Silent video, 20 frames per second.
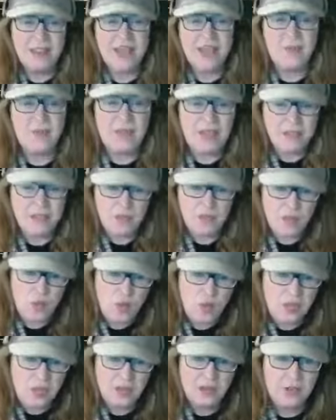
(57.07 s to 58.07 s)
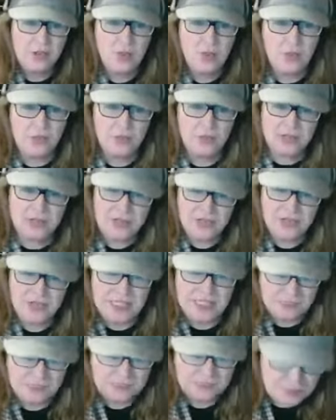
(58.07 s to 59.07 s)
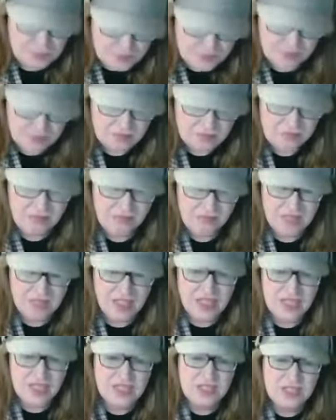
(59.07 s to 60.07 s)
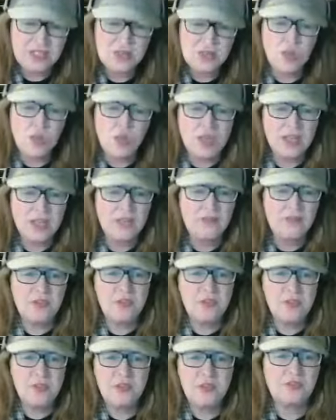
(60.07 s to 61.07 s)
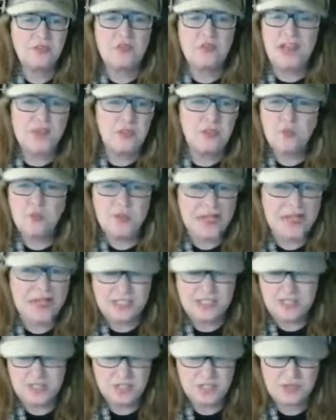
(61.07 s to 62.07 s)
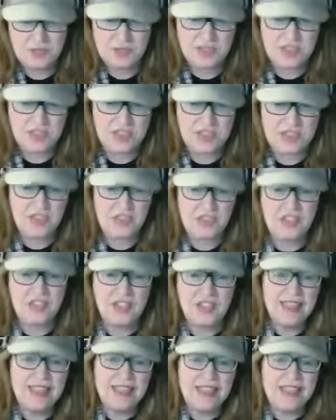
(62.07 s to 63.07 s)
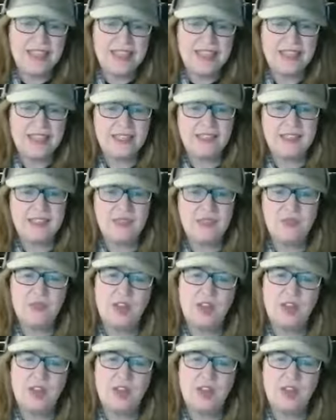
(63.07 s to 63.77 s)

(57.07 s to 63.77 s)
Matthew 1, 1 through 17 is one of the most valuable passages because it is the